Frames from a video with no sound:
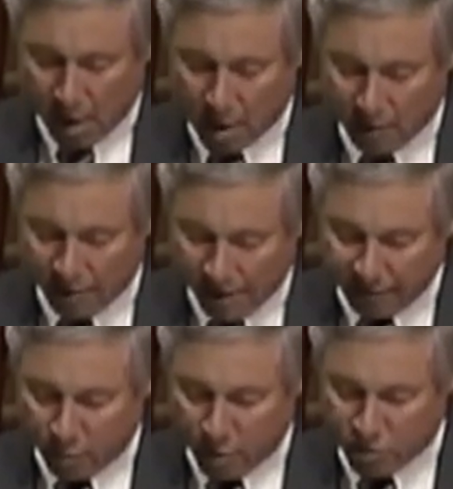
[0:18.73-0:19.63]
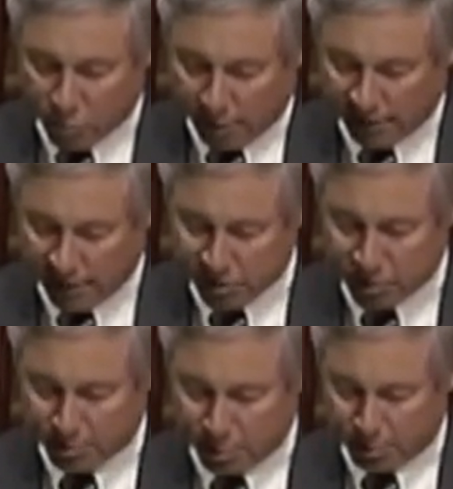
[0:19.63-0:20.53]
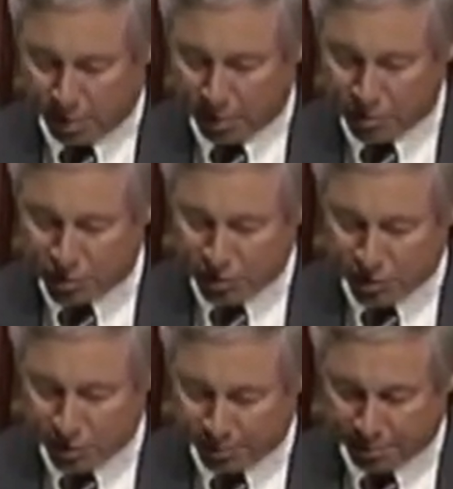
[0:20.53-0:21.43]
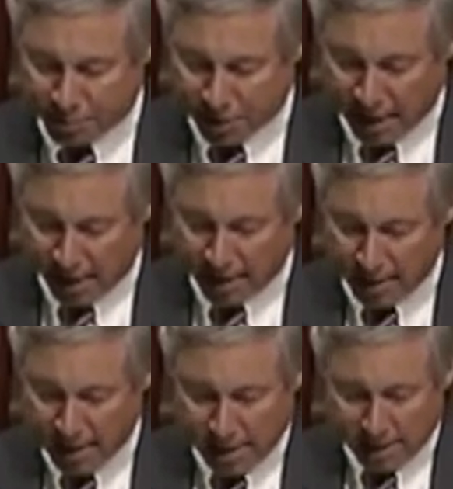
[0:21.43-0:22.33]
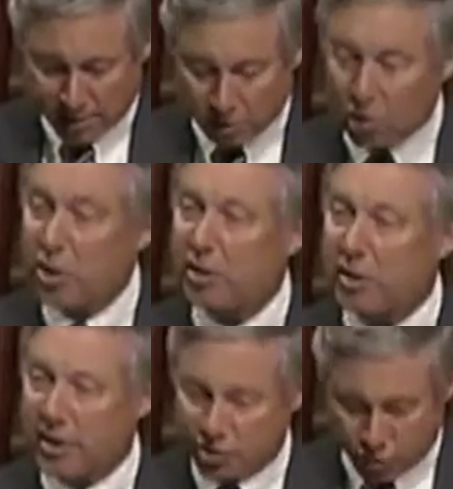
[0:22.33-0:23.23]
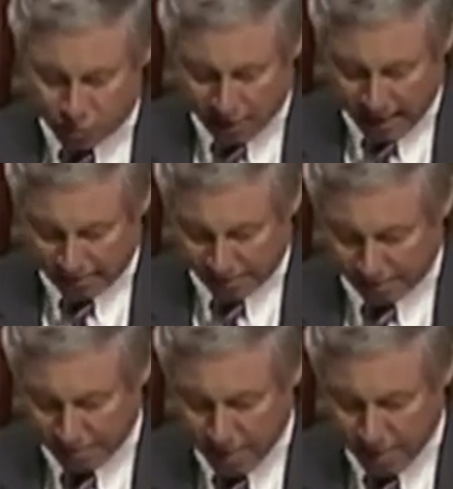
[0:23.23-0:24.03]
and of everyone's willingness to put partisanship aside to look at the issues together.